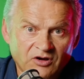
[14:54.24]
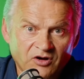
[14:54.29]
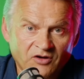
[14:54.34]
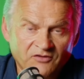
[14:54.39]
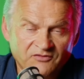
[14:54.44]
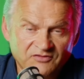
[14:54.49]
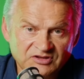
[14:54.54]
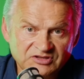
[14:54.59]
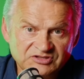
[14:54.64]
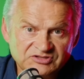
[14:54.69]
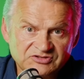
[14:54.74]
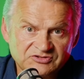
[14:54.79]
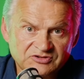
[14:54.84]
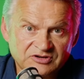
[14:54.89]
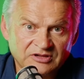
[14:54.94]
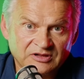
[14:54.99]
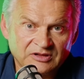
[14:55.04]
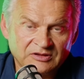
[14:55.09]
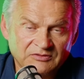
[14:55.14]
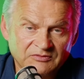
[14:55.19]
of
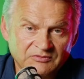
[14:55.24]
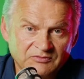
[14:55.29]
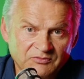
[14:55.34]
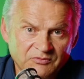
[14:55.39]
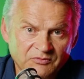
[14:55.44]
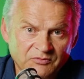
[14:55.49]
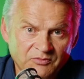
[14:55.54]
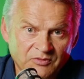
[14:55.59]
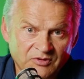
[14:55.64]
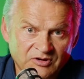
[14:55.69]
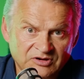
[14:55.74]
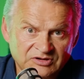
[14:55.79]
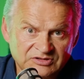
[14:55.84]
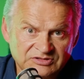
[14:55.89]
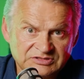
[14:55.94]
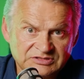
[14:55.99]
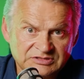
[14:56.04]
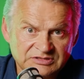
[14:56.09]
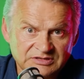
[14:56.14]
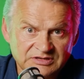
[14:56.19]
Israel
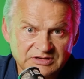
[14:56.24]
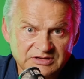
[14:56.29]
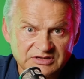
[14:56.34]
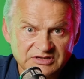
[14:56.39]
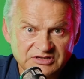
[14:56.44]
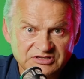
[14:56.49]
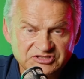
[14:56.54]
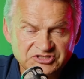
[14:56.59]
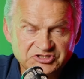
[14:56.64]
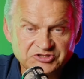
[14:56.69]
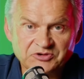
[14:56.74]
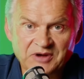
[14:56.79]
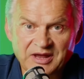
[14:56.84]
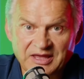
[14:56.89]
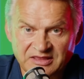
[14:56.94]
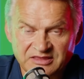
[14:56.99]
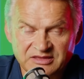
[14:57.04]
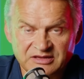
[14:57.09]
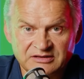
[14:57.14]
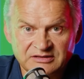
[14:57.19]
was
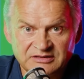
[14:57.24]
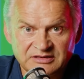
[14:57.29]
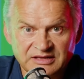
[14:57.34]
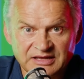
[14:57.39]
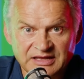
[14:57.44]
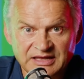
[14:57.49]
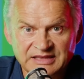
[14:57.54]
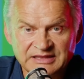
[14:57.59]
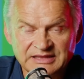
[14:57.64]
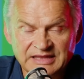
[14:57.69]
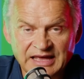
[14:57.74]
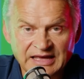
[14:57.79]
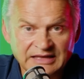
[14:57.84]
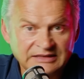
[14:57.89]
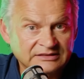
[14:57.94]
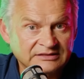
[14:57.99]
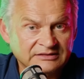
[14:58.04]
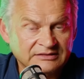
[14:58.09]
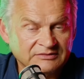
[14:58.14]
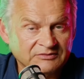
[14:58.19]
strengthened. And that
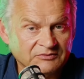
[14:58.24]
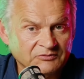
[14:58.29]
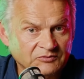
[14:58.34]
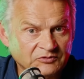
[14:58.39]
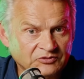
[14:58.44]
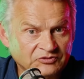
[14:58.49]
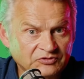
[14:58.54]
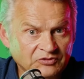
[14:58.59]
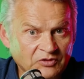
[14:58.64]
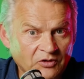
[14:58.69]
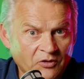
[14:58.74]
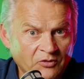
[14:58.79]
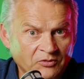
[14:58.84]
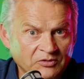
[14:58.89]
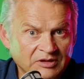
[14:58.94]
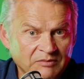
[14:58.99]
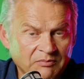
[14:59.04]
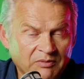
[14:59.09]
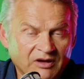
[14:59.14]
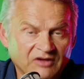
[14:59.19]
was
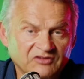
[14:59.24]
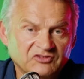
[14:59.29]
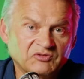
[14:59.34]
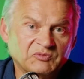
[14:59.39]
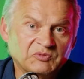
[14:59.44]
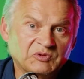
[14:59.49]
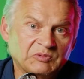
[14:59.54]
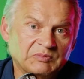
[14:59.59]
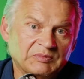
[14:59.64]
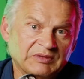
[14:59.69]
only possible